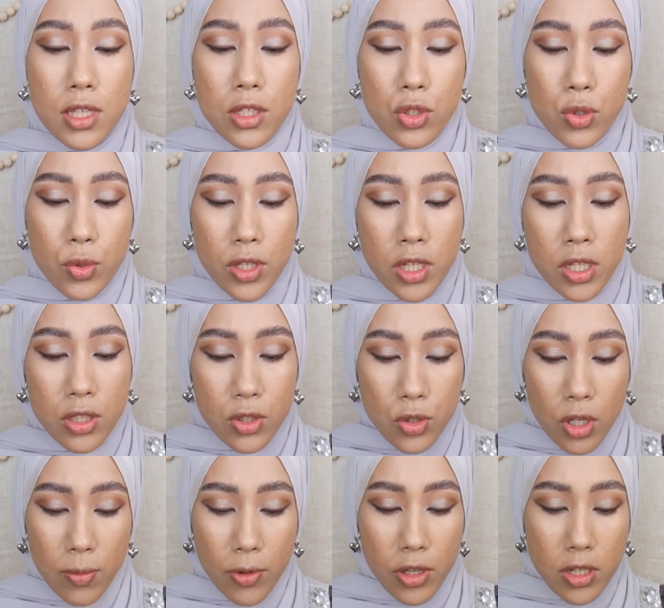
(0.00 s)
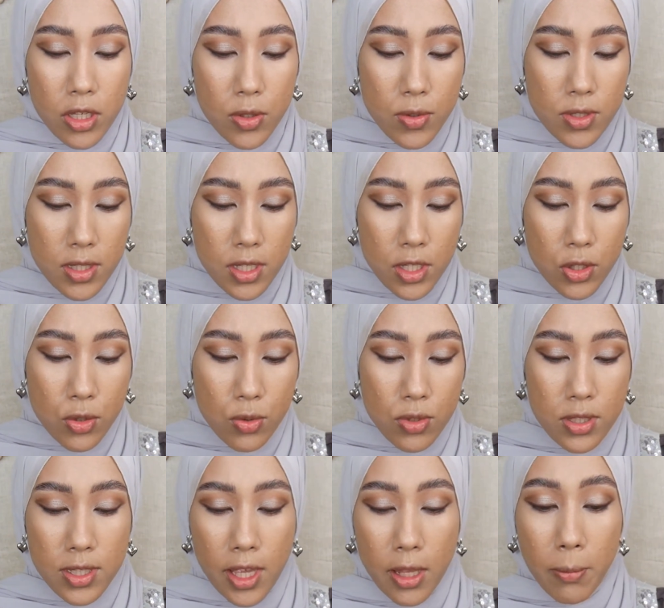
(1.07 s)
tint to it, so I'm going to use this
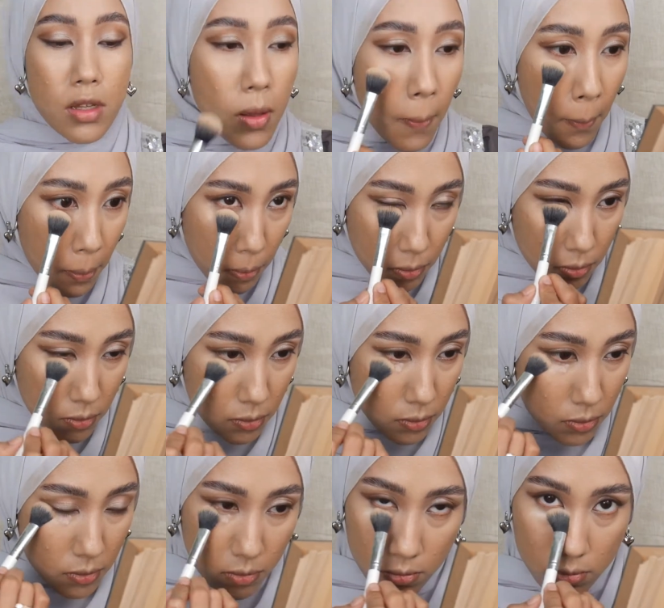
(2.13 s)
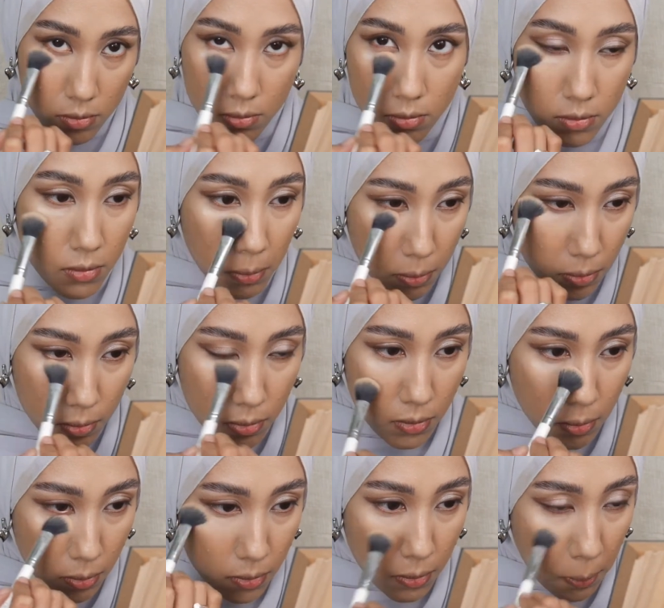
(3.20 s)
to set my under eyes and
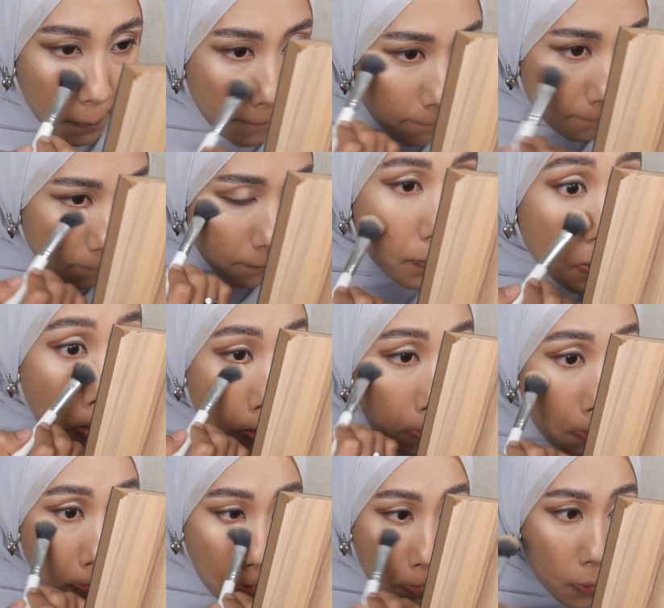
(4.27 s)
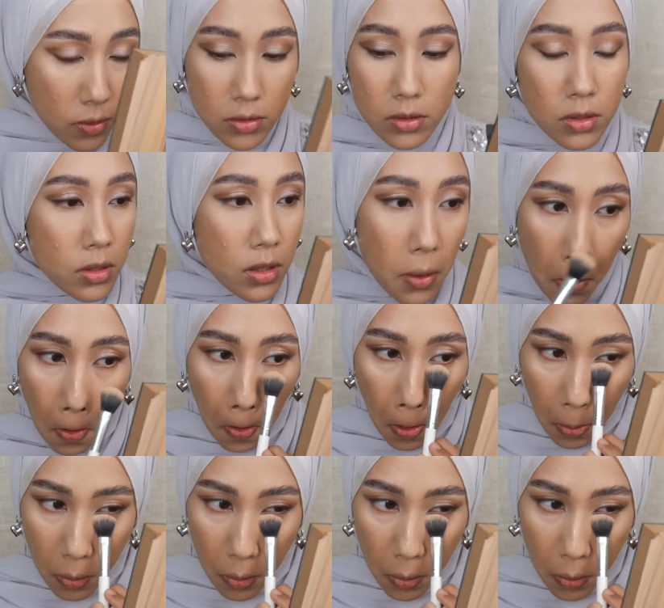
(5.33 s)
also my entire face.